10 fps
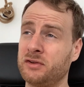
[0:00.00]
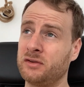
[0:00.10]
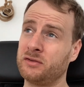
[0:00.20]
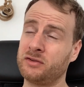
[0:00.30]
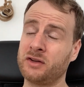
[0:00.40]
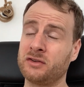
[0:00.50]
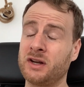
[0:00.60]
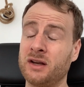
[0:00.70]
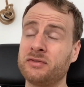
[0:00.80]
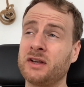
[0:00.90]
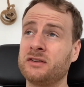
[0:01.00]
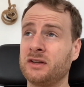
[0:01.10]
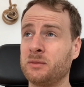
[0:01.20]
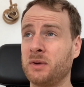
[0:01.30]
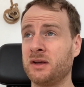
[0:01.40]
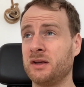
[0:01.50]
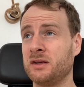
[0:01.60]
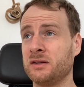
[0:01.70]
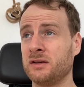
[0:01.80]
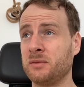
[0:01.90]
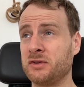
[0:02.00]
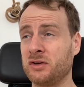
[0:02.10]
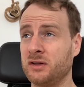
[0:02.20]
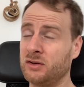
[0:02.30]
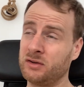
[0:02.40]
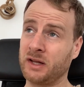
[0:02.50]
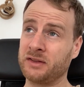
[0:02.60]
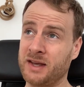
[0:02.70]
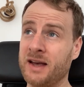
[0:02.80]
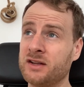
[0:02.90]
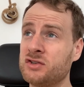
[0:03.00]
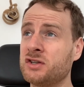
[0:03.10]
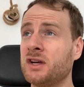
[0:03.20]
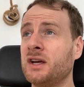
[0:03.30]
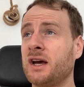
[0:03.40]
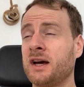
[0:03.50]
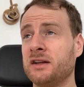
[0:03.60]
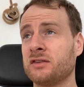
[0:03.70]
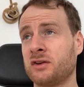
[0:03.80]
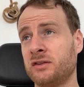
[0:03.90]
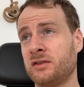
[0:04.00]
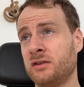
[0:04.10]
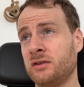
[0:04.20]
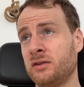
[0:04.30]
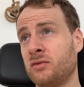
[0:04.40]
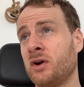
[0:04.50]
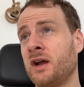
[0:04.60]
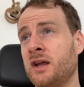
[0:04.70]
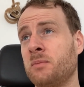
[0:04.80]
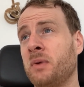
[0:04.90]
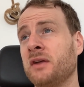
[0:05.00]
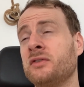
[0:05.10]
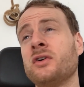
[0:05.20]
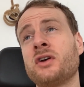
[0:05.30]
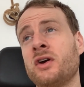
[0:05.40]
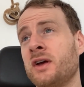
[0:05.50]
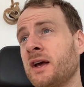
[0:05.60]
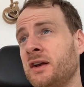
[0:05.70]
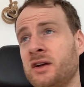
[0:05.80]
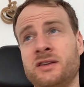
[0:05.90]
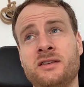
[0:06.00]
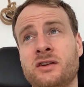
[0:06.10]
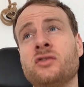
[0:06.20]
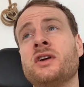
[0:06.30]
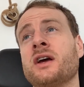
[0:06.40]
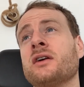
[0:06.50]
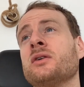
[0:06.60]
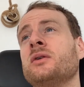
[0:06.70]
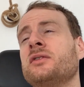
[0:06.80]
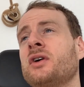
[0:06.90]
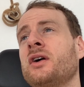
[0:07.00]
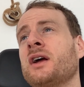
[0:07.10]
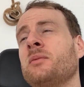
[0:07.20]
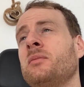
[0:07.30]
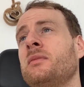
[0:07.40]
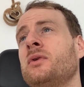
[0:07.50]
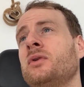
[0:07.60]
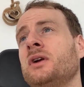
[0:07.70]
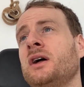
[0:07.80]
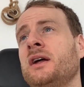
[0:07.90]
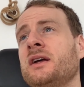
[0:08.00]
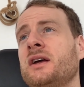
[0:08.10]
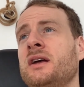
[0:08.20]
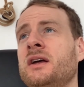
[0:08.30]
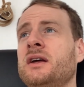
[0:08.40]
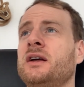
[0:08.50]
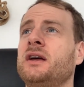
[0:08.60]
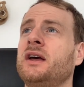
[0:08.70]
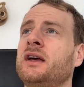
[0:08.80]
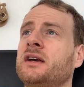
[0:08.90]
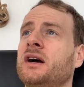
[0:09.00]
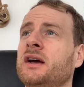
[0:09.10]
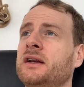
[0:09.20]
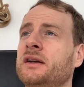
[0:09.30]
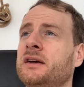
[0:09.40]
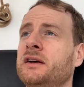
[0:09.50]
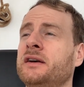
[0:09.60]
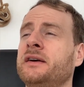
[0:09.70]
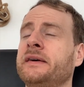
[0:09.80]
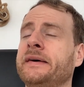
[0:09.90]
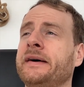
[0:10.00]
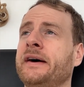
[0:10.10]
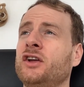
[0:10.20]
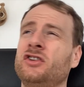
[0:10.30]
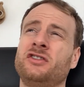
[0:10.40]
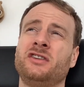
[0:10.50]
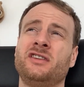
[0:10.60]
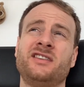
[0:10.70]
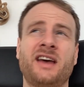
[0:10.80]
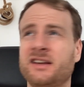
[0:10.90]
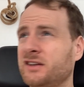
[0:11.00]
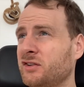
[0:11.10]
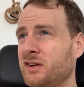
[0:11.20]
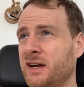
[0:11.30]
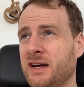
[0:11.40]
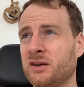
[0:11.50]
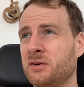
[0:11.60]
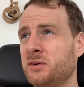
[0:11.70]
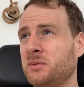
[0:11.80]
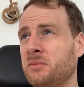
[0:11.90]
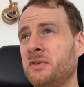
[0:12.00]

So it starts on the left hand side of the painting, imagine like the edge, and it's going to the right, but it's not going at a 90-degree angle, it's going at more like a kind of 110-degree angle.